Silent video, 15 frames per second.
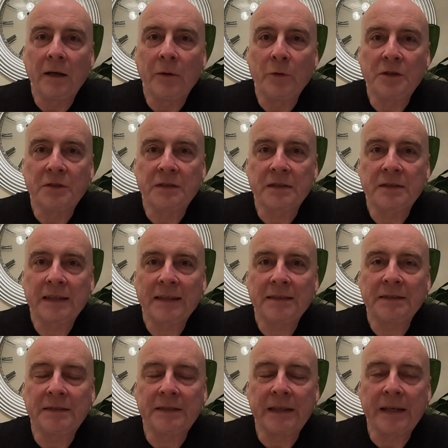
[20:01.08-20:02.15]
which is a
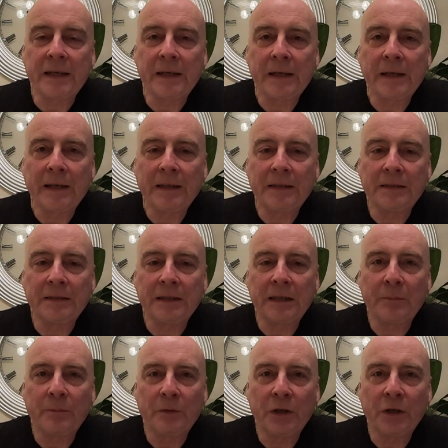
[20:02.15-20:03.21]
Saturday, and
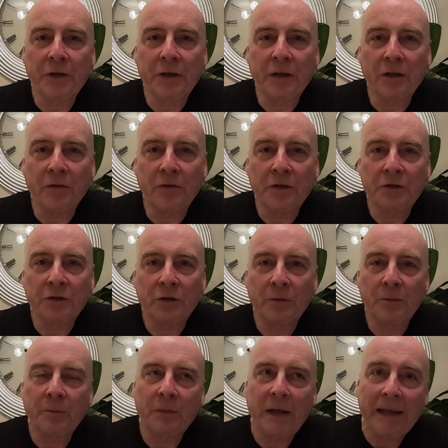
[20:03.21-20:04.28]
you're gonna love it.
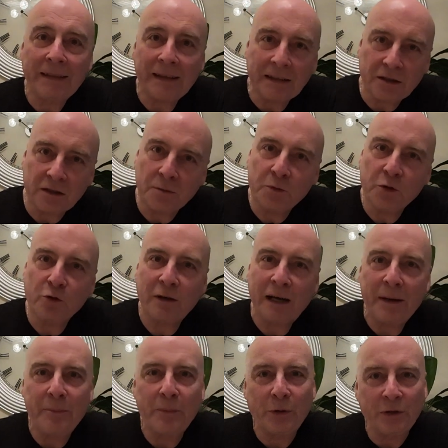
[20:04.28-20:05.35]
So hit that
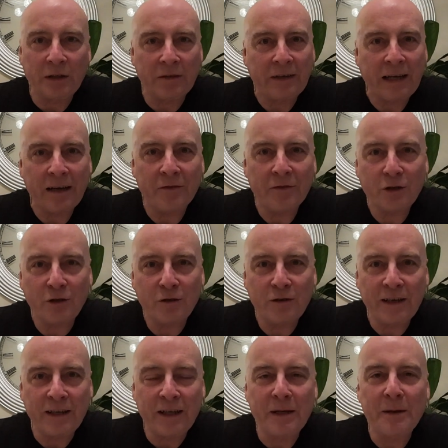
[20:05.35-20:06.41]
subscribe button if you haven't
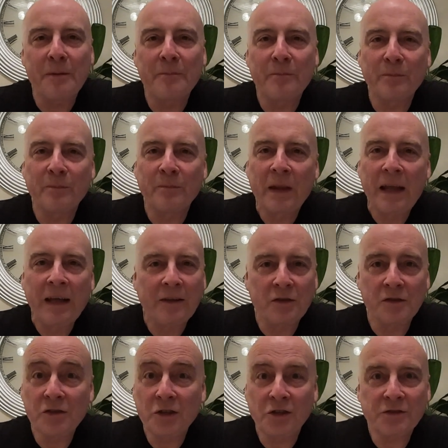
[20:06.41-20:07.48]
already. It
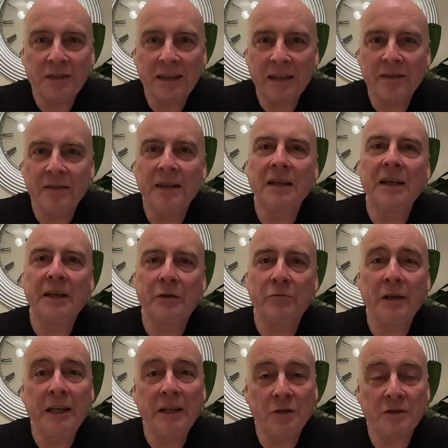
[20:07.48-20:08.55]
doesn't cost anything, and it
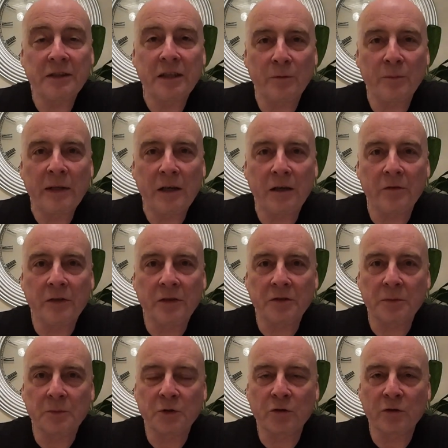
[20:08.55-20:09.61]
really does help me out if you
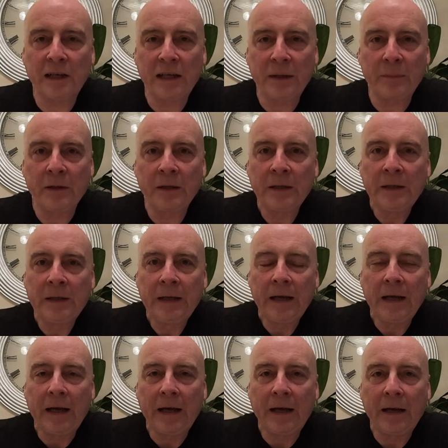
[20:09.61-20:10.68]
subscribe.
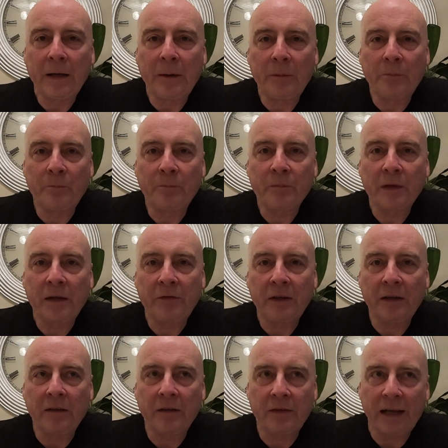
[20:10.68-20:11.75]
If
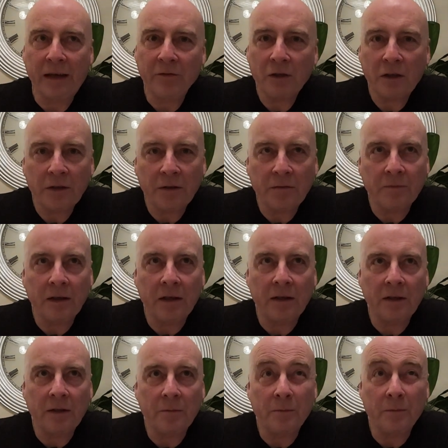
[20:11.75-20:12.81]
you haven't got a
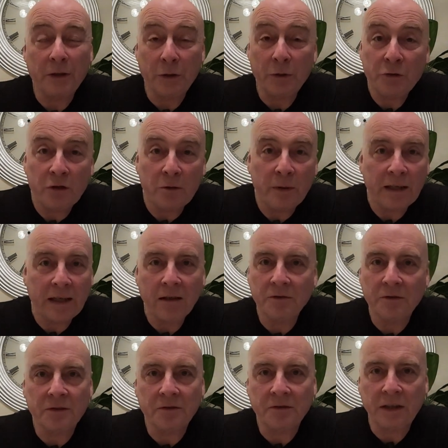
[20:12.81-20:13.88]
YouTube
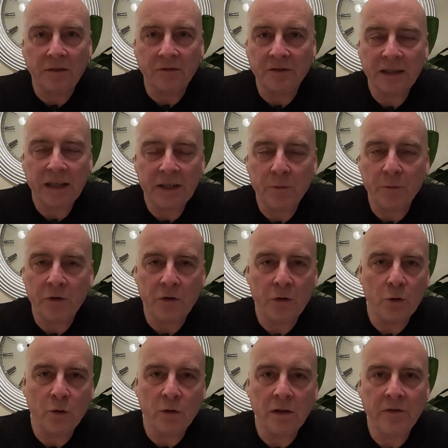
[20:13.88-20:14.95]
account, you can sign up with
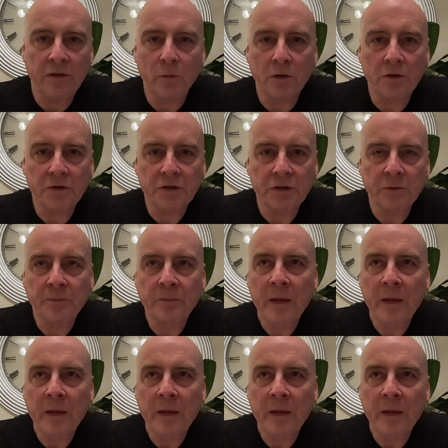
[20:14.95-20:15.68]
Google if you want to.